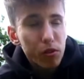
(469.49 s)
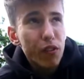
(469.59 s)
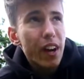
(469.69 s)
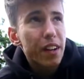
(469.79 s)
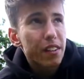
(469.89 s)
I've
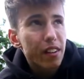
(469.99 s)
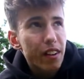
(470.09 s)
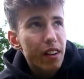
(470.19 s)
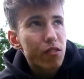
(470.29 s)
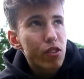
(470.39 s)
had
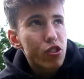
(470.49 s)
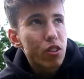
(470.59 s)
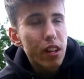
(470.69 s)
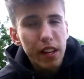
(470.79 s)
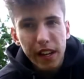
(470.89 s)
it
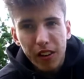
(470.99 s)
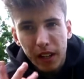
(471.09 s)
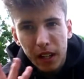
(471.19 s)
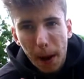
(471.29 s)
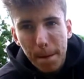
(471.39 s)
originally in like
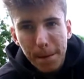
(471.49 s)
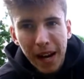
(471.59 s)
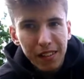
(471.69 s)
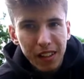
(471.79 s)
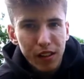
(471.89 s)
a
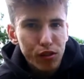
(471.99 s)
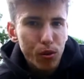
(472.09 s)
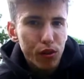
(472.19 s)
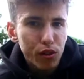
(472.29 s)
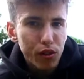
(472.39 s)
matte
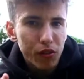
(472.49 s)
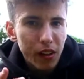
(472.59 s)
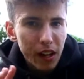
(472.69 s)
sort of